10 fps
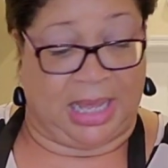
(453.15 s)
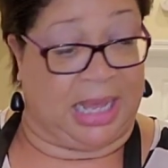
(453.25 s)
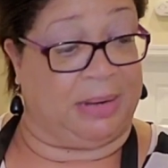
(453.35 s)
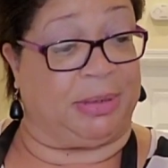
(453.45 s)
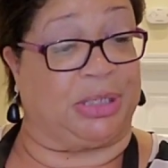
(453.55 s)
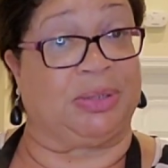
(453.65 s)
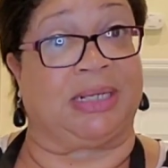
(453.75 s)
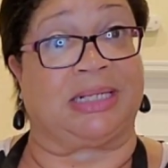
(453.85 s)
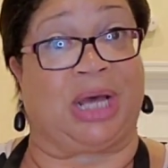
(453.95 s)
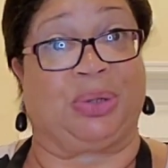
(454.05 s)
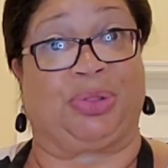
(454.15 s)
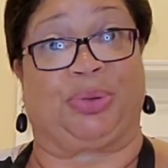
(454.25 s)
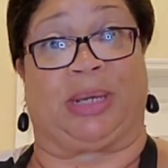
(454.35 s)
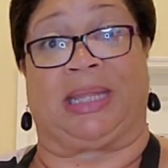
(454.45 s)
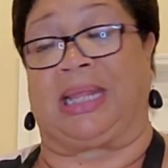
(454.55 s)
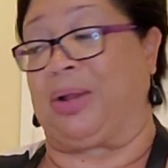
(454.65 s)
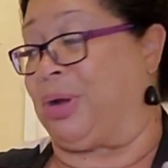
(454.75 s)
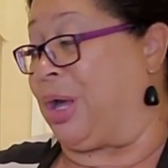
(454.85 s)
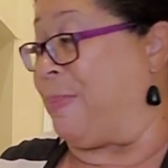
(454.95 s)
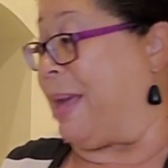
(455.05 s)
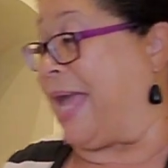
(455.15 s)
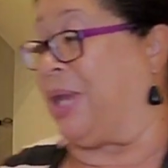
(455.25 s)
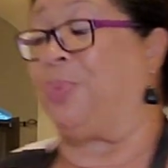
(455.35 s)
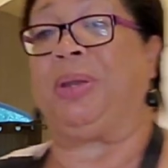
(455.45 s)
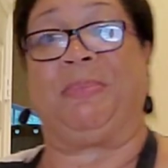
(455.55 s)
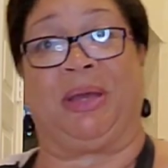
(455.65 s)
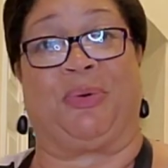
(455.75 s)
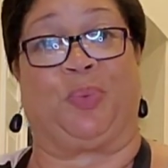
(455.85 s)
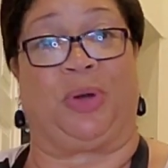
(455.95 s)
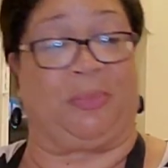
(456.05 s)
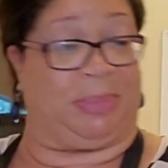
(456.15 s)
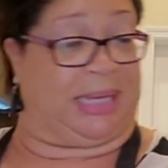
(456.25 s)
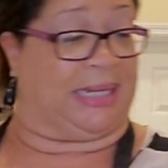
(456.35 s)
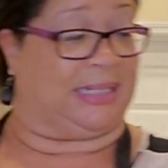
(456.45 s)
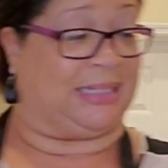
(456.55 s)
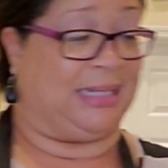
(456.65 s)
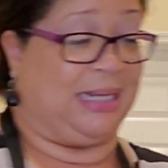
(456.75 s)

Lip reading: And I'm gonna do these other three, and then I'll come back and we'll meet